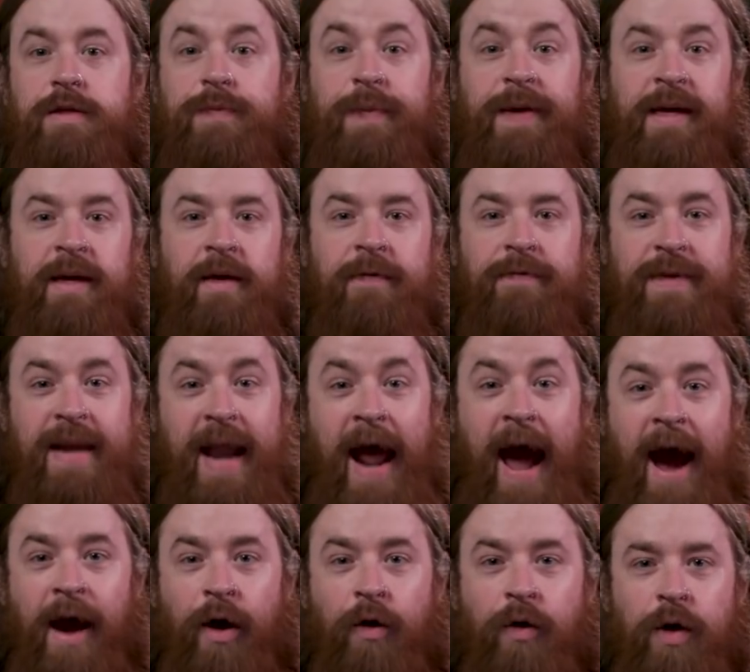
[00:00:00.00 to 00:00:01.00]
Speaking of
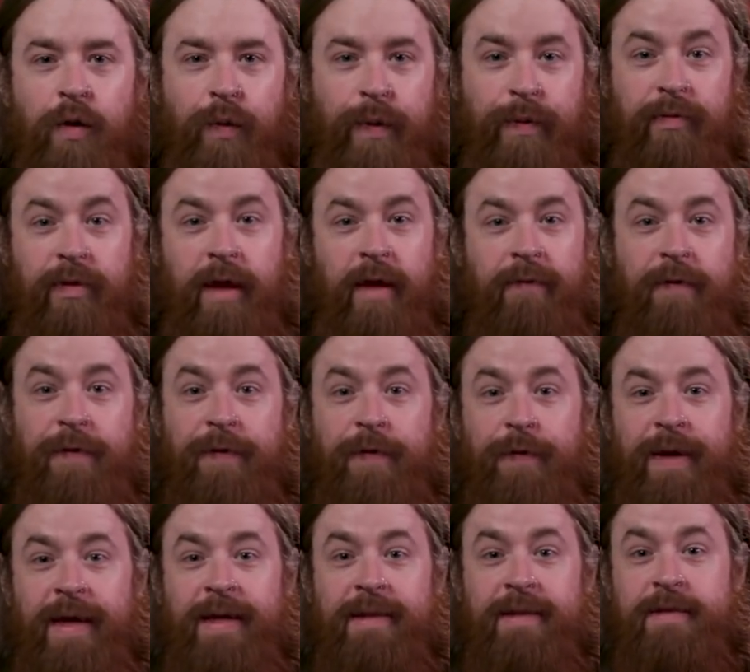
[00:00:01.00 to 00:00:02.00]
now, we would love if you
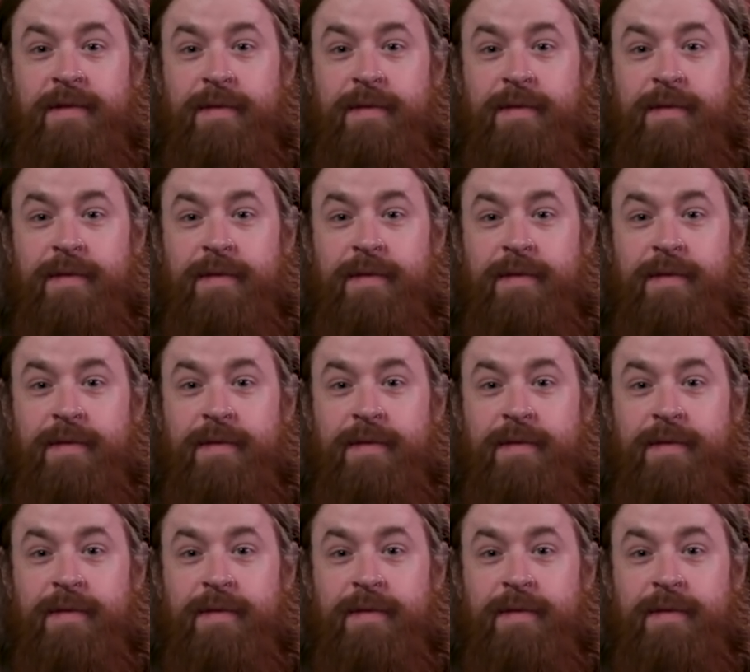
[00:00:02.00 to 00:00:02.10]
would hit the